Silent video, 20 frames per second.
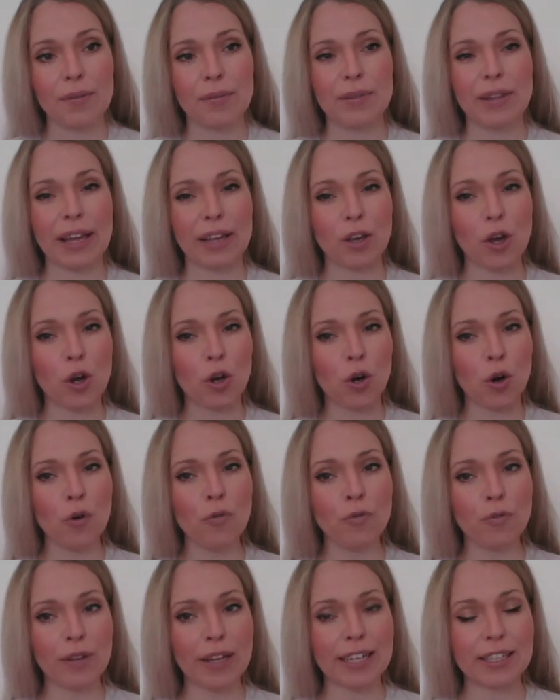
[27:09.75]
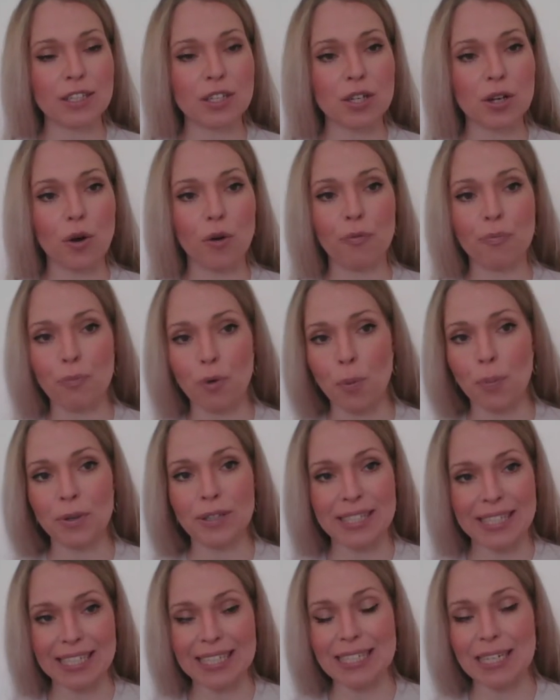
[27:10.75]
like a conflict of
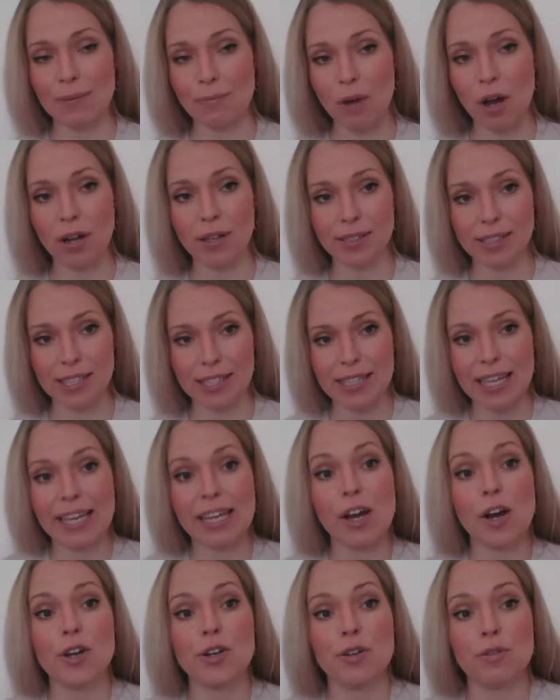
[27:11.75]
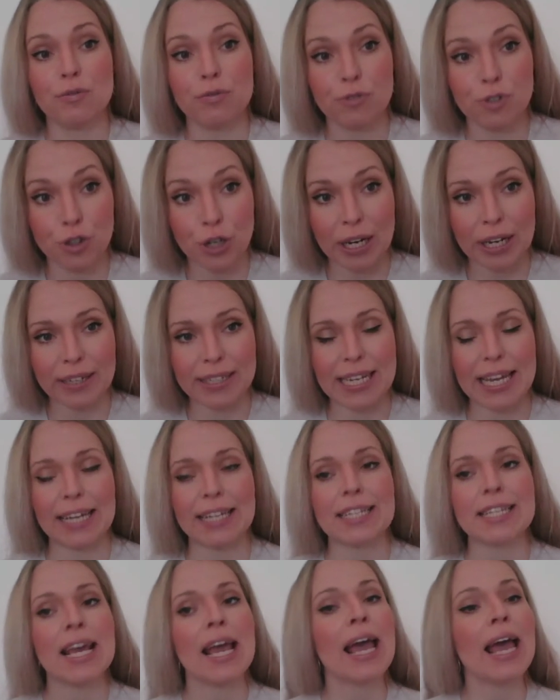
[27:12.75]
property demands. They kind of triggered
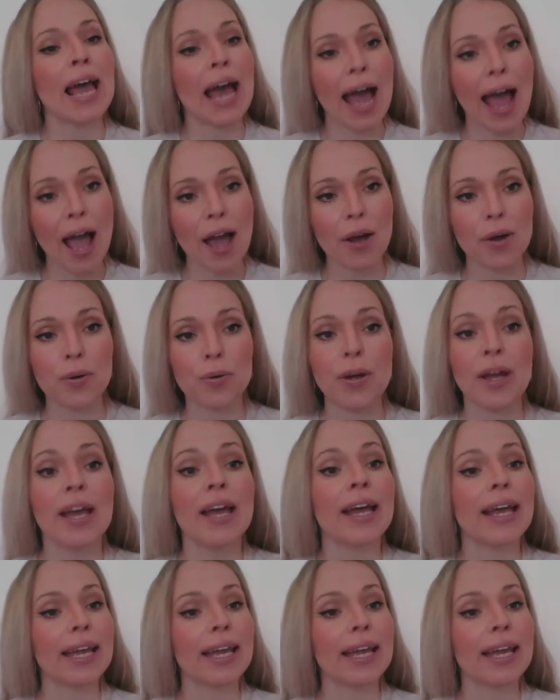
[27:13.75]
it. How?